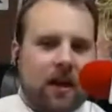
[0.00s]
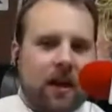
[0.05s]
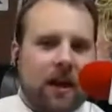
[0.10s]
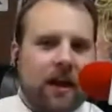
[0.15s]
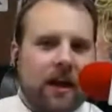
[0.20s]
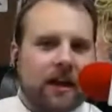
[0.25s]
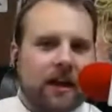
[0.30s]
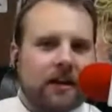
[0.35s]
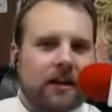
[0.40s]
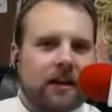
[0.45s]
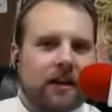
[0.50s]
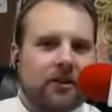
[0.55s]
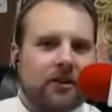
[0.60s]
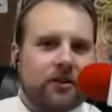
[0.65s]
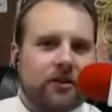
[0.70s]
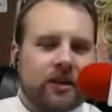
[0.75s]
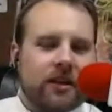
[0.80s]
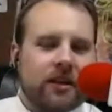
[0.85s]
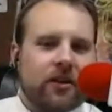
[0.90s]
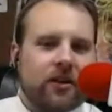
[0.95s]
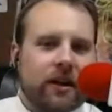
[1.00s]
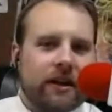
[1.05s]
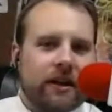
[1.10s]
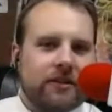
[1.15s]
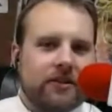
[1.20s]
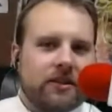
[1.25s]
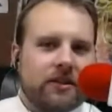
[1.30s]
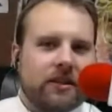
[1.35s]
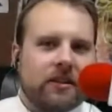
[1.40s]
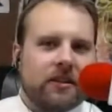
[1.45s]
there's an
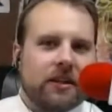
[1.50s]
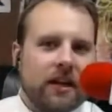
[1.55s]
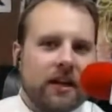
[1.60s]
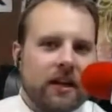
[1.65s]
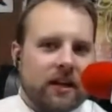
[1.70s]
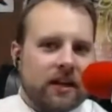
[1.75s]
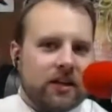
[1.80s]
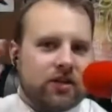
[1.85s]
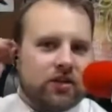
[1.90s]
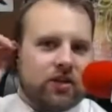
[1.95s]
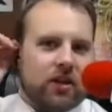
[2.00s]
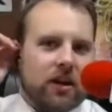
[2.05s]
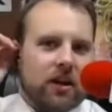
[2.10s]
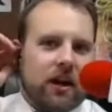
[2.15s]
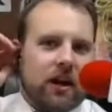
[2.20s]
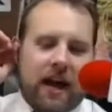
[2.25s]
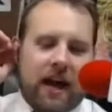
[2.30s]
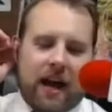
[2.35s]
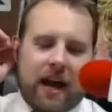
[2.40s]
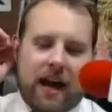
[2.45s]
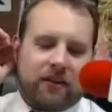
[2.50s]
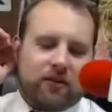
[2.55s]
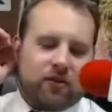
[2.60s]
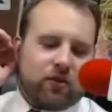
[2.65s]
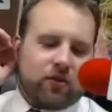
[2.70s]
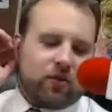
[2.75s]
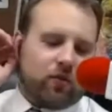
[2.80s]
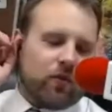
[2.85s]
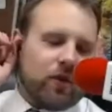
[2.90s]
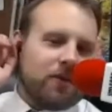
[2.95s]
interesting. I
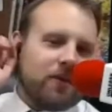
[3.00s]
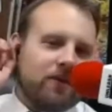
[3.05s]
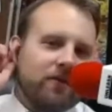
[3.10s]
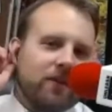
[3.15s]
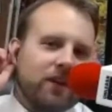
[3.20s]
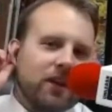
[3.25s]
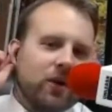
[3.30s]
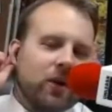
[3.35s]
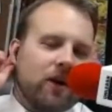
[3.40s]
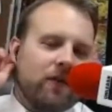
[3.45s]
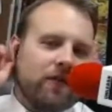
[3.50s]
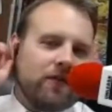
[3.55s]
just ripped a video off of